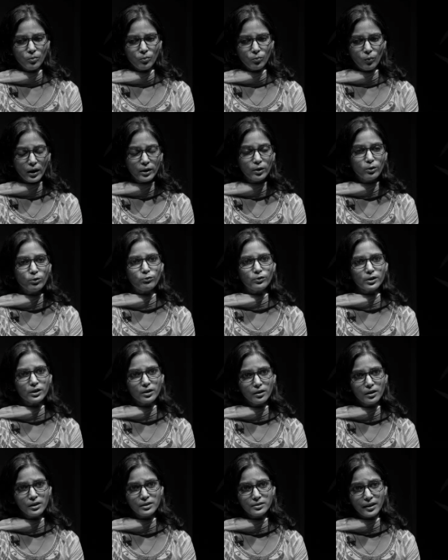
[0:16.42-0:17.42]
one of the
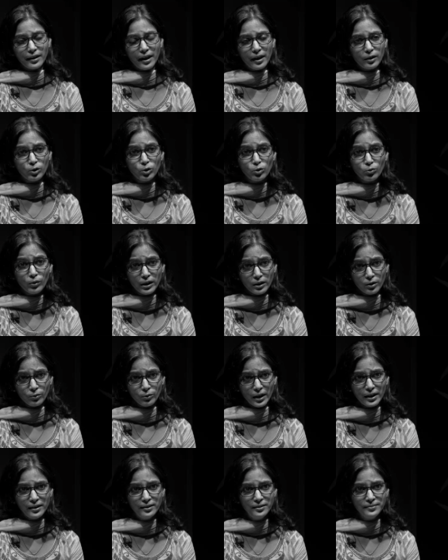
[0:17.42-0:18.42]
girls that I knew very
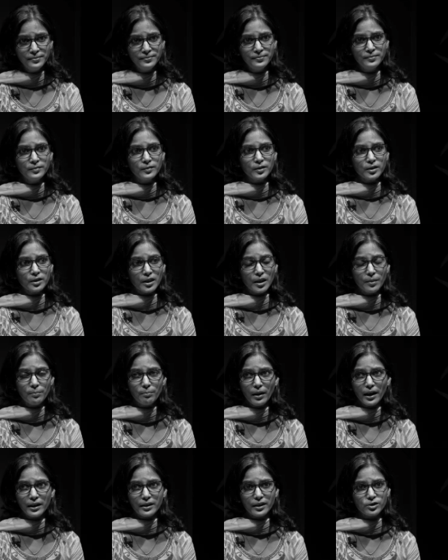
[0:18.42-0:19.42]
well
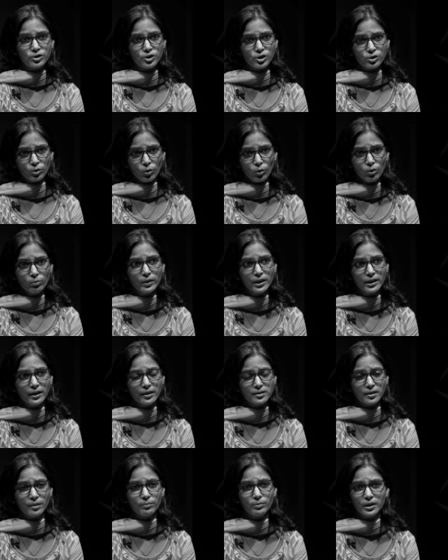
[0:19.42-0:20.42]
came back and she told me
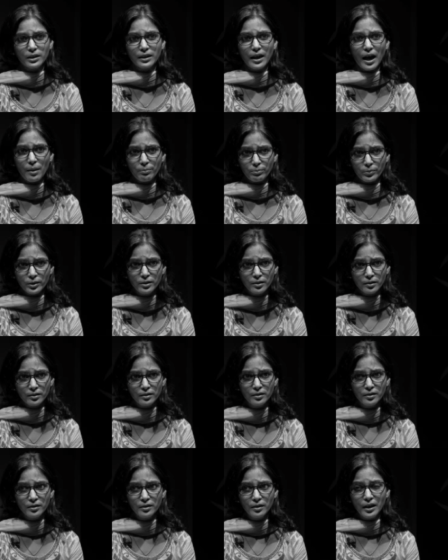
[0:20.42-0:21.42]
that something happened
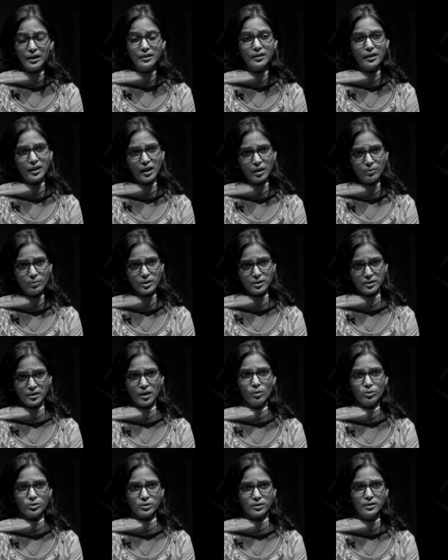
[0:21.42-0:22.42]
in the neighbor's
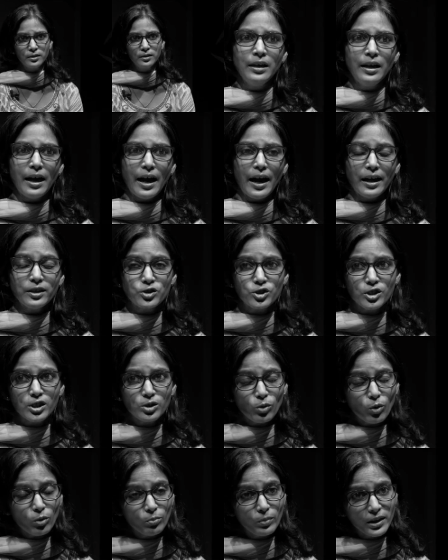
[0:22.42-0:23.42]
house. And she
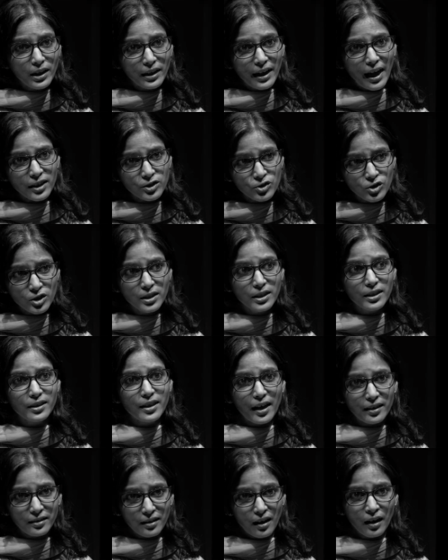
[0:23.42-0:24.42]
told me that actually
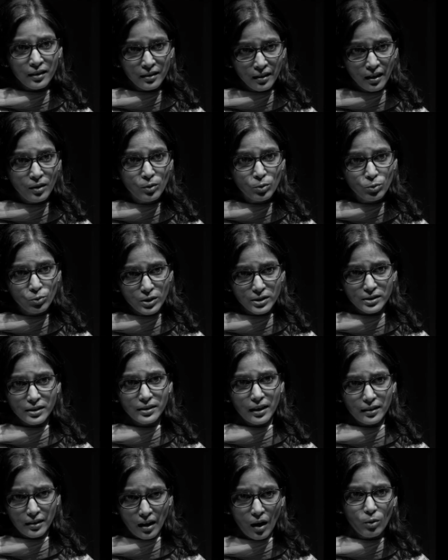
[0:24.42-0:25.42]
that Anna, who was in
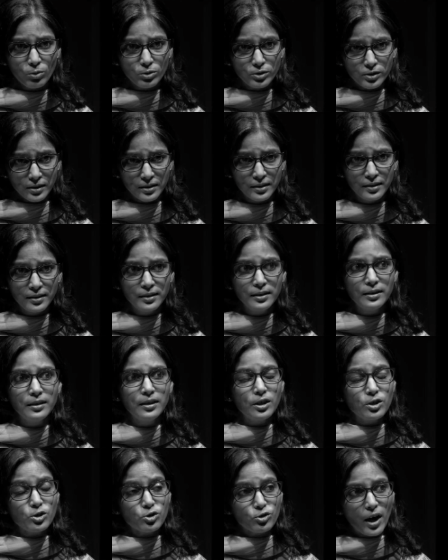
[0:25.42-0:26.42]
that house,
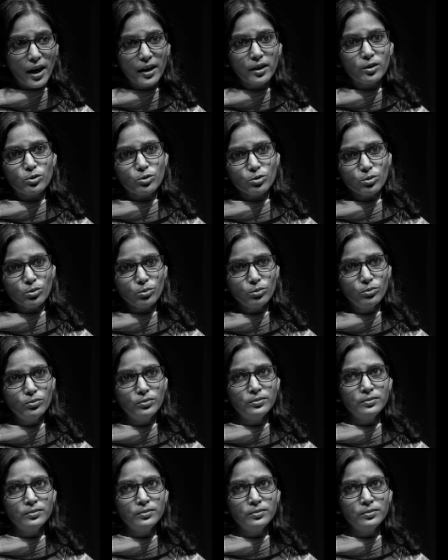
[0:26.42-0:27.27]
tried to